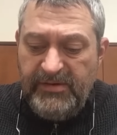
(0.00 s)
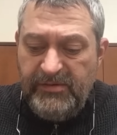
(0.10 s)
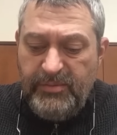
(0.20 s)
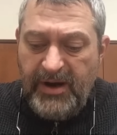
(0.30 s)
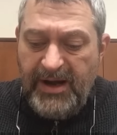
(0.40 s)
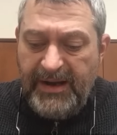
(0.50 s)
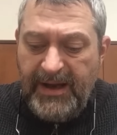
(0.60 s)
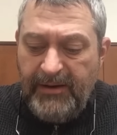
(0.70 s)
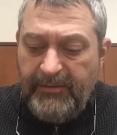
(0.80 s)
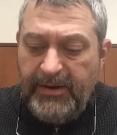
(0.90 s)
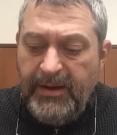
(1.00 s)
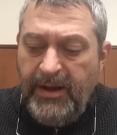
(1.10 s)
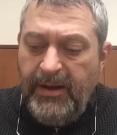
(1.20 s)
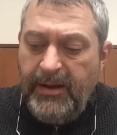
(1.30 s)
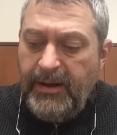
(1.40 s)
super high calorie.
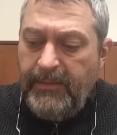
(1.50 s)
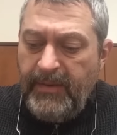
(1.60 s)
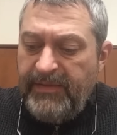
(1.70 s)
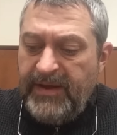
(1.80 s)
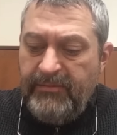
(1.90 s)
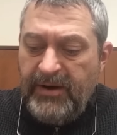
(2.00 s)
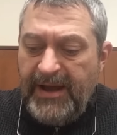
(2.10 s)
I think it would